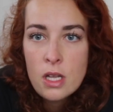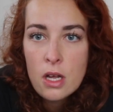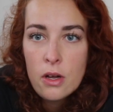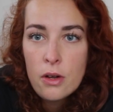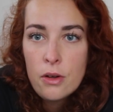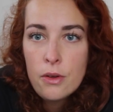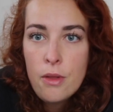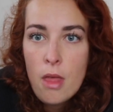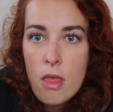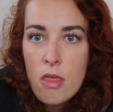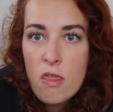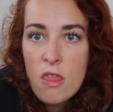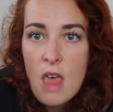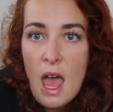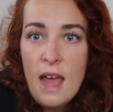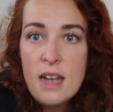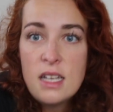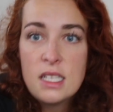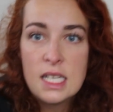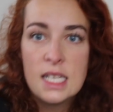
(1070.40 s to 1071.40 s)

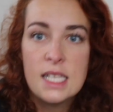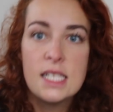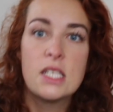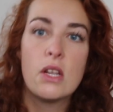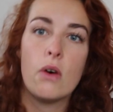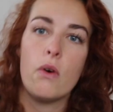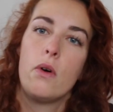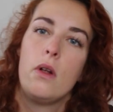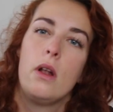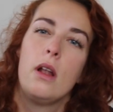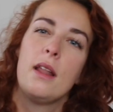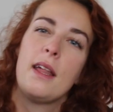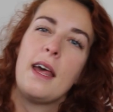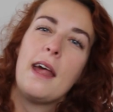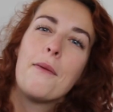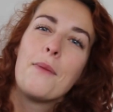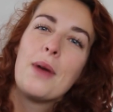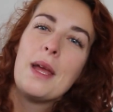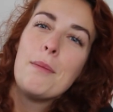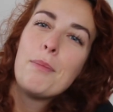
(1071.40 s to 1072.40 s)
that is all
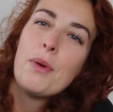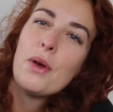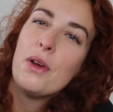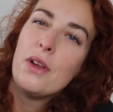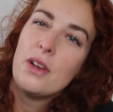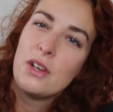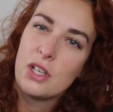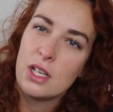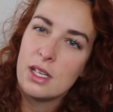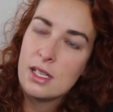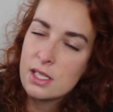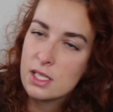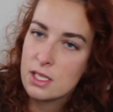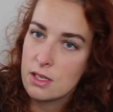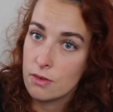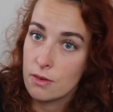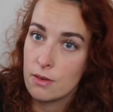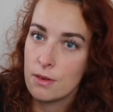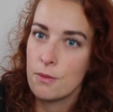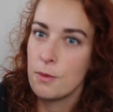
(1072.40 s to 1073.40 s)
that we
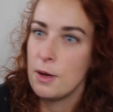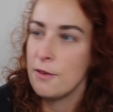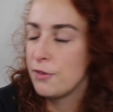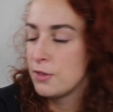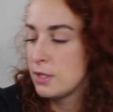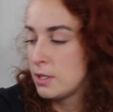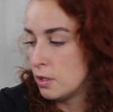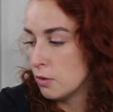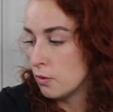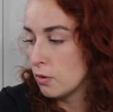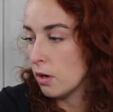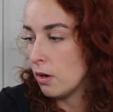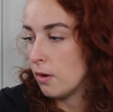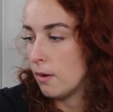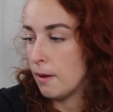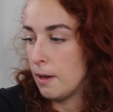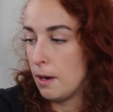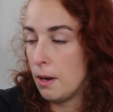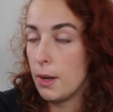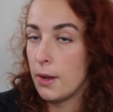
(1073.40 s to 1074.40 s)
purchased. We've still
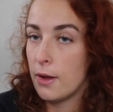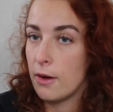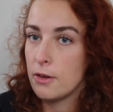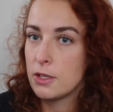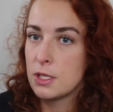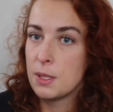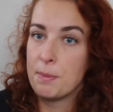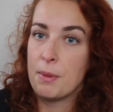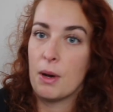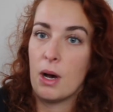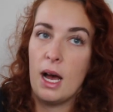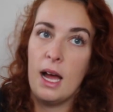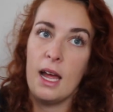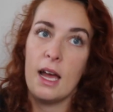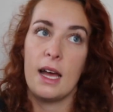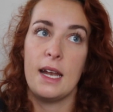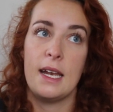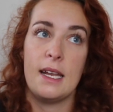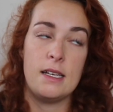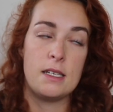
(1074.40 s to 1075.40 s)
got a lot to
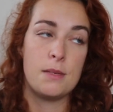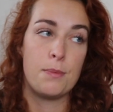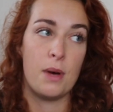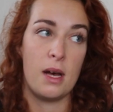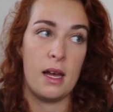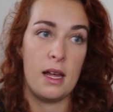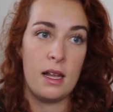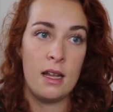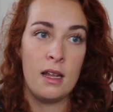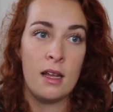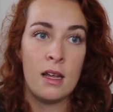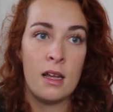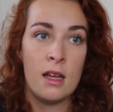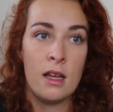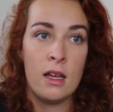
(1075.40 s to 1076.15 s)
buy. I need to buy